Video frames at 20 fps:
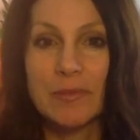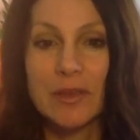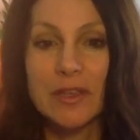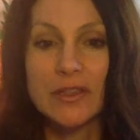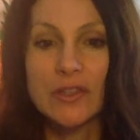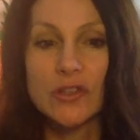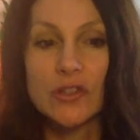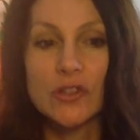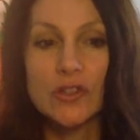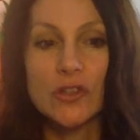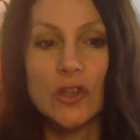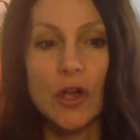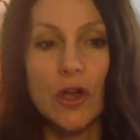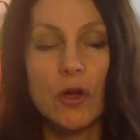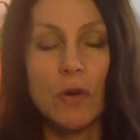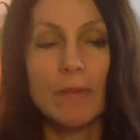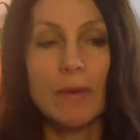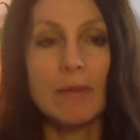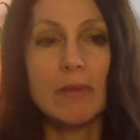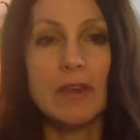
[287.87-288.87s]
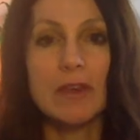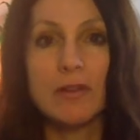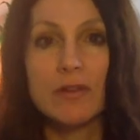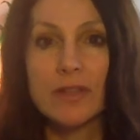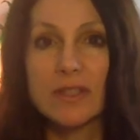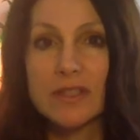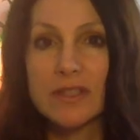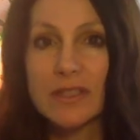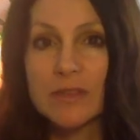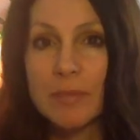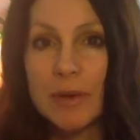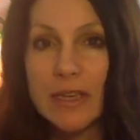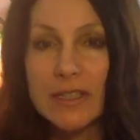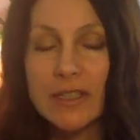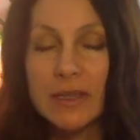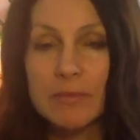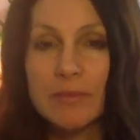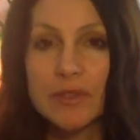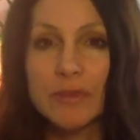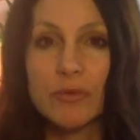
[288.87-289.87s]
So maybe notice the
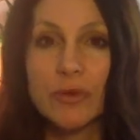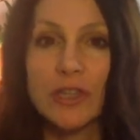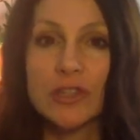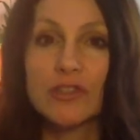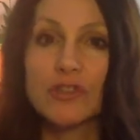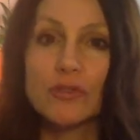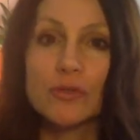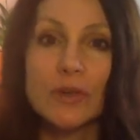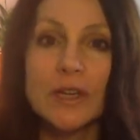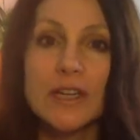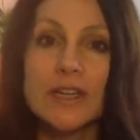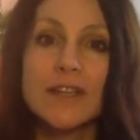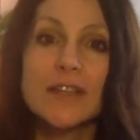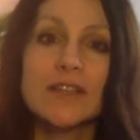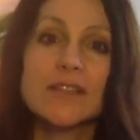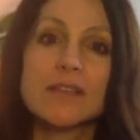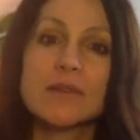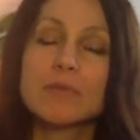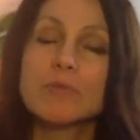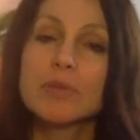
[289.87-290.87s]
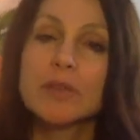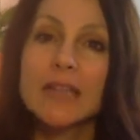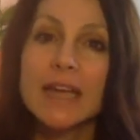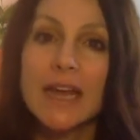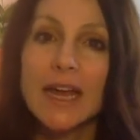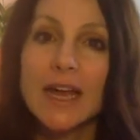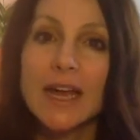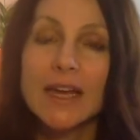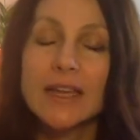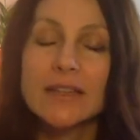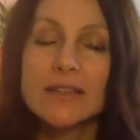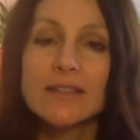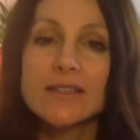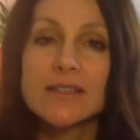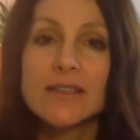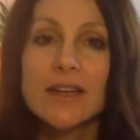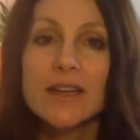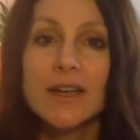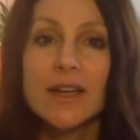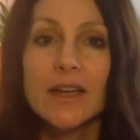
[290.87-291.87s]
spacing between trees and plants.
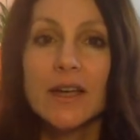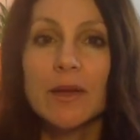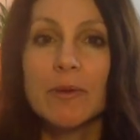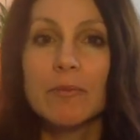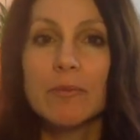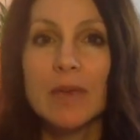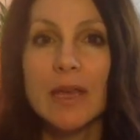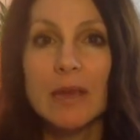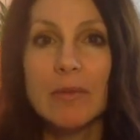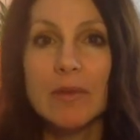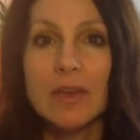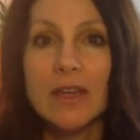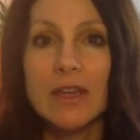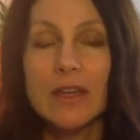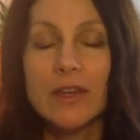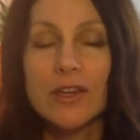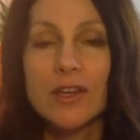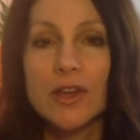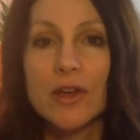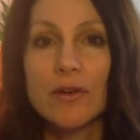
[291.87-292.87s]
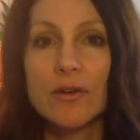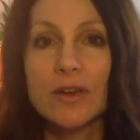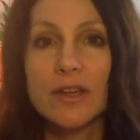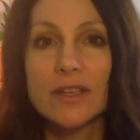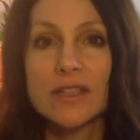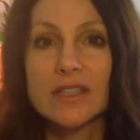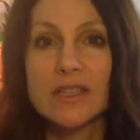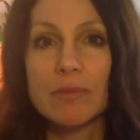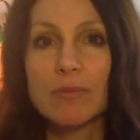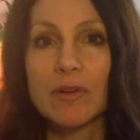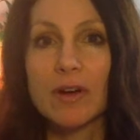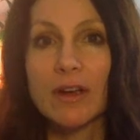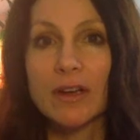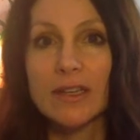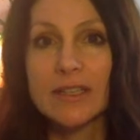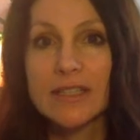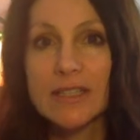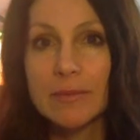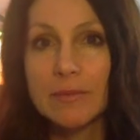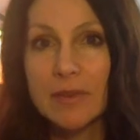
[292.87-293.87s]
Maybe notice the
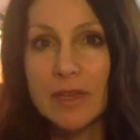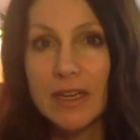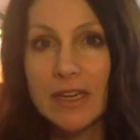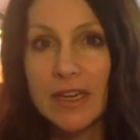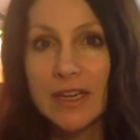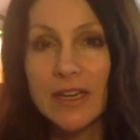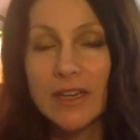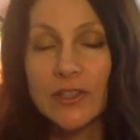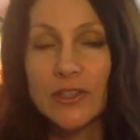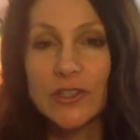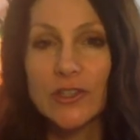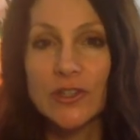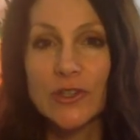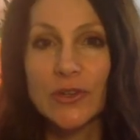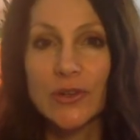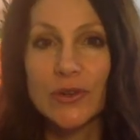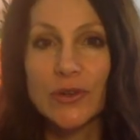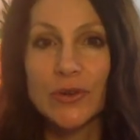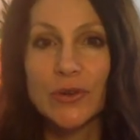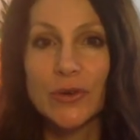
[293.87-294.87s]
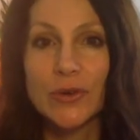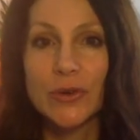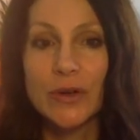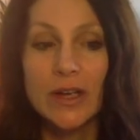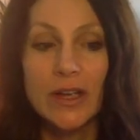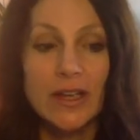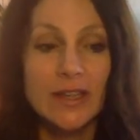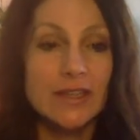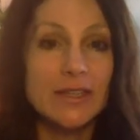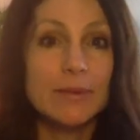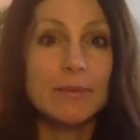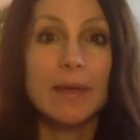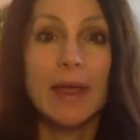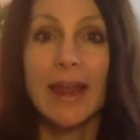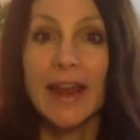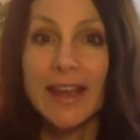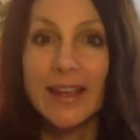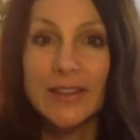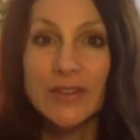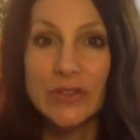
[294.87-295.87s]
proximity to some
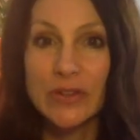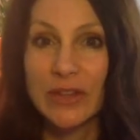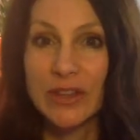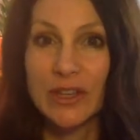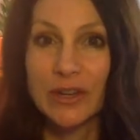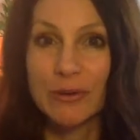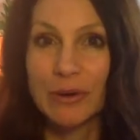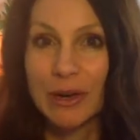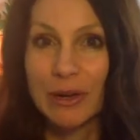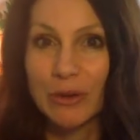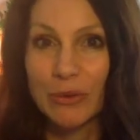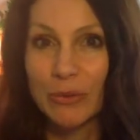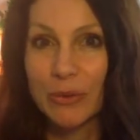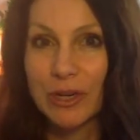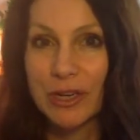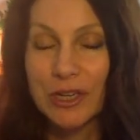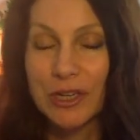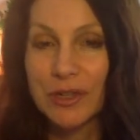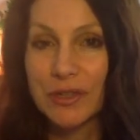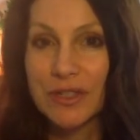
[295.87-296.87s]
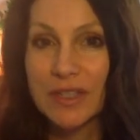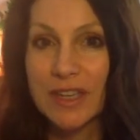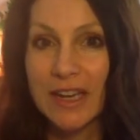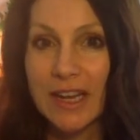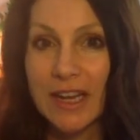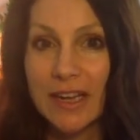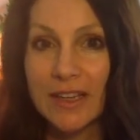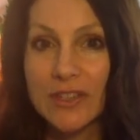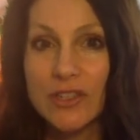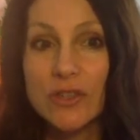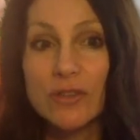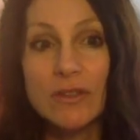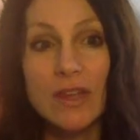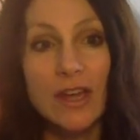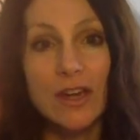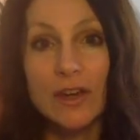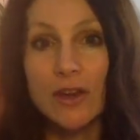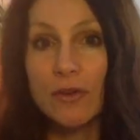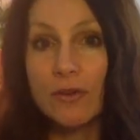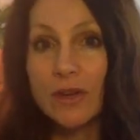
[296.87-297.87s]
ants on the ground where you're sitting, and do
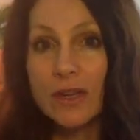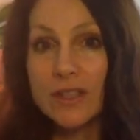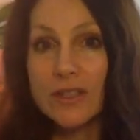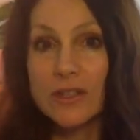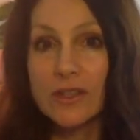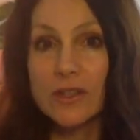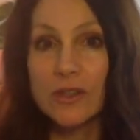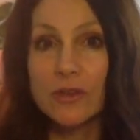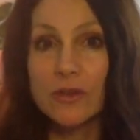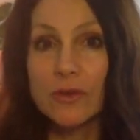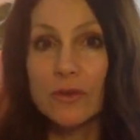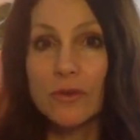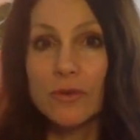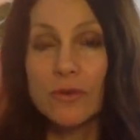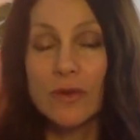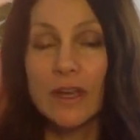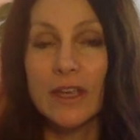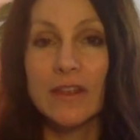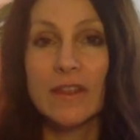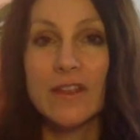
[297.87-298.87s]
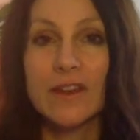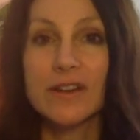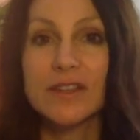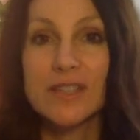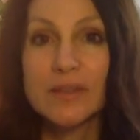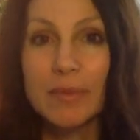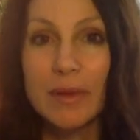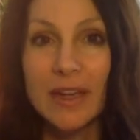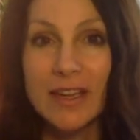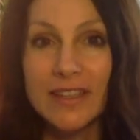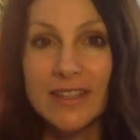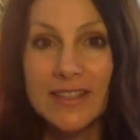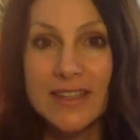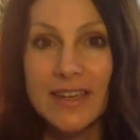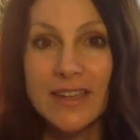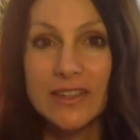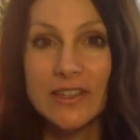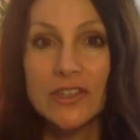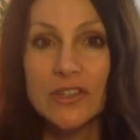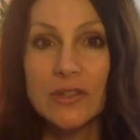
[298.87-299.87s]
they notice you in their space,
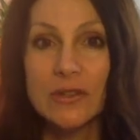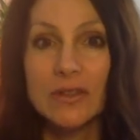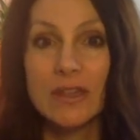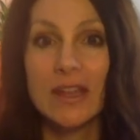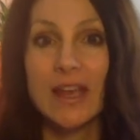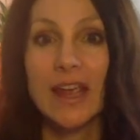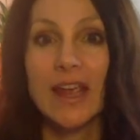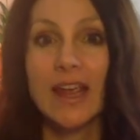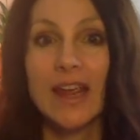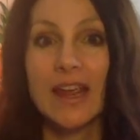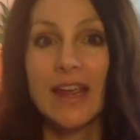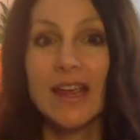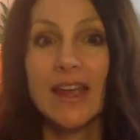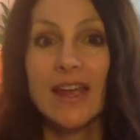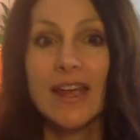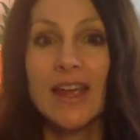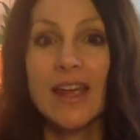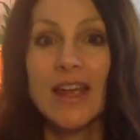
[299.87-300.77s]
and do they